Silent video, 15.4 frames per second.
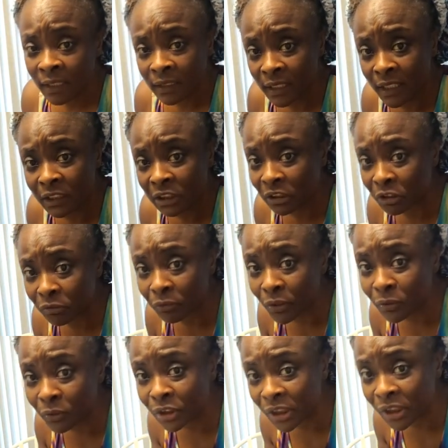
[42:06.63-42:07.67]
They just
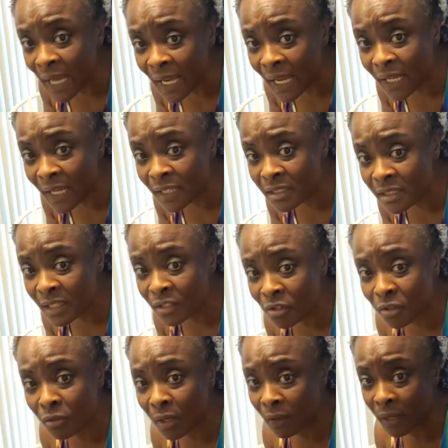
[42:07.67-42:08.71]
throw shades and,
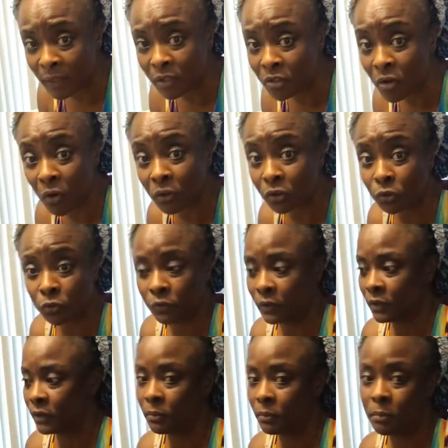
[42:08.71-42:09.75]
throw, you know,
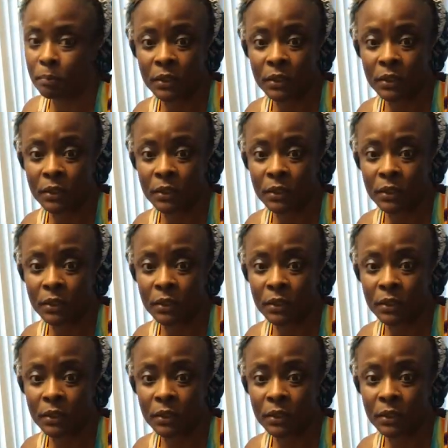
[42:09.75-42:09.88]
it